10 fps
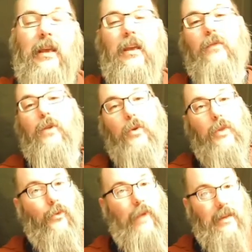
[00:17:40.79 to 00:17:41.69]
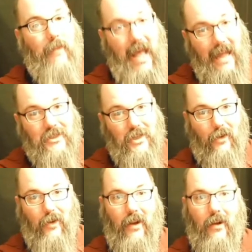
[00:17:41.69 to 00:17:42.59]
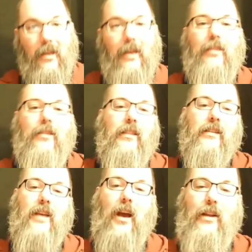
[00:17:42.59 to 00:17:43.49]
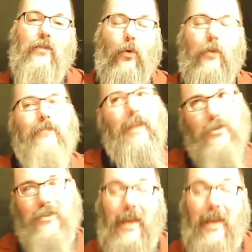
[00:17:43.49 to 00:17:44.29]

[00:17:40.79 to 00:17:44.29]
If you're doing the random hack generator, then this kind of, or I should say,